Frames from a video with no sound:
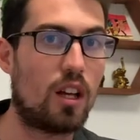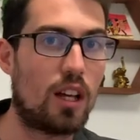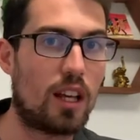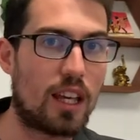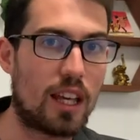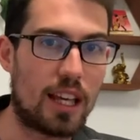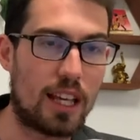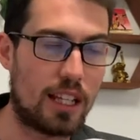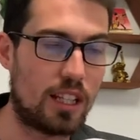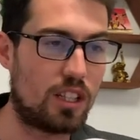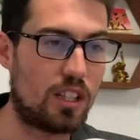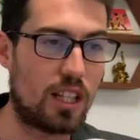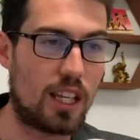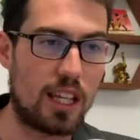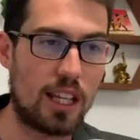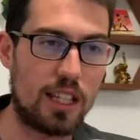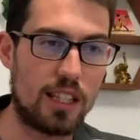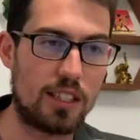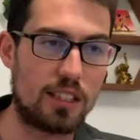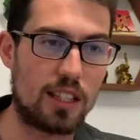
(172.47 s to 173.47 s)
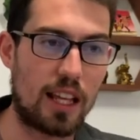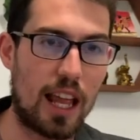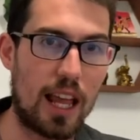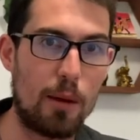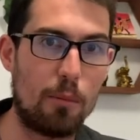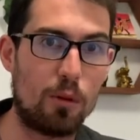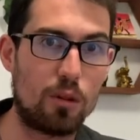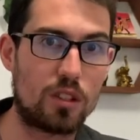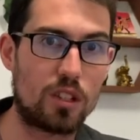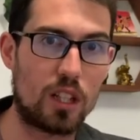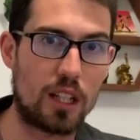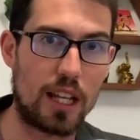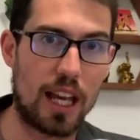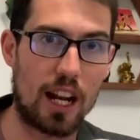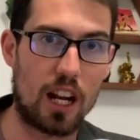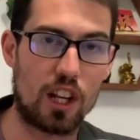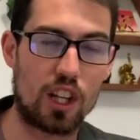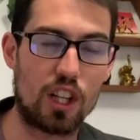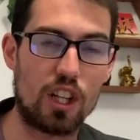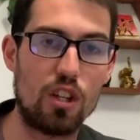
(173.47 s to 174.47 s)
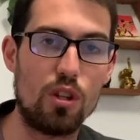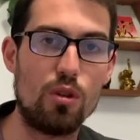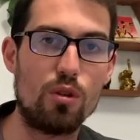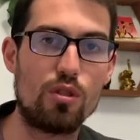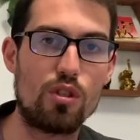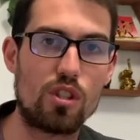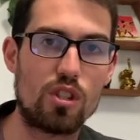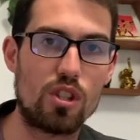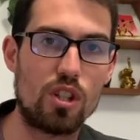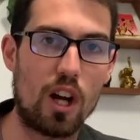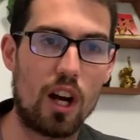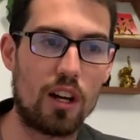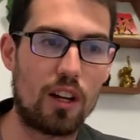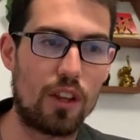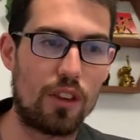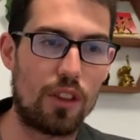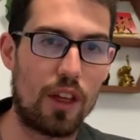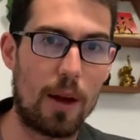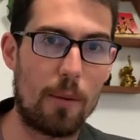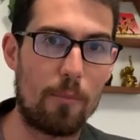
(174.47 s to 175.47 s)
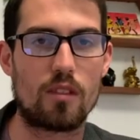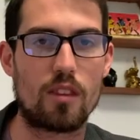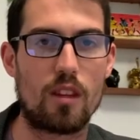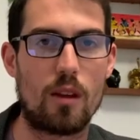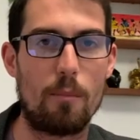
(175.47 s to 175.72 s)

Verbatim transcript: he he's able to get a huge chunk of them